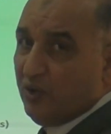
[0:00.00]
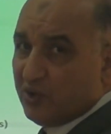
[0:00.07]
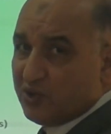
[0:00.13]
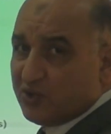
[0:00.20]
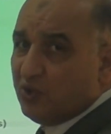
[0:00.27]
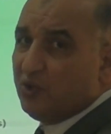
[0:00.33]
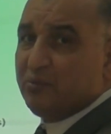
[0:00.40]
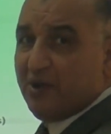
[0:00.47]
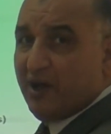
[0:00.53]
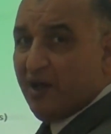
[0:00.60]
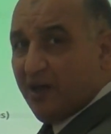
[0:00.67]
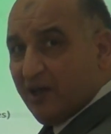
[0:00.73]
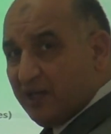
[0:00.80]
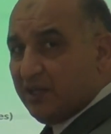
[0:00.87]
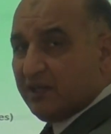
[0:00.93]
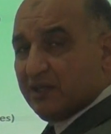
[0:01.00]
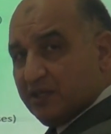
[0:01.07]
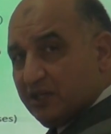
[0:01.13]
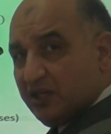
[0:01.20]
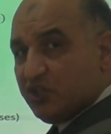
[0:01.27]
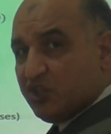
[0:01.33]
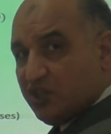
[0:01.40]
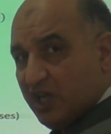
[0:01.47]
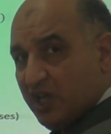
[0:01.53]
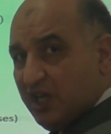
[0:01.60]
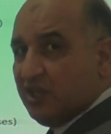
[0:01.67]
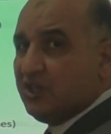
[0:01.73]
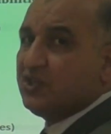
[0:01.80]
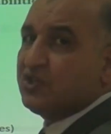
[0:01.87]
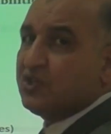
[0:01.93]
also by a
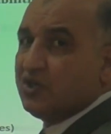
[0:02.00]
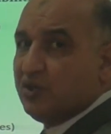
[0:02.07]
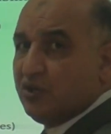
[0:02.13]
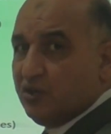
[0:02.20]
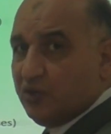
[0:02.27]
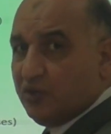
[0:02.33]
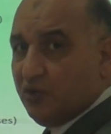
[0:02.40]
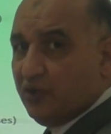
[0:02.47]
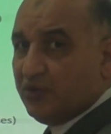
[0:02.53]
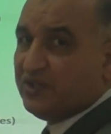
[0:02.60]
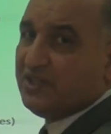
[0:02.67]
change on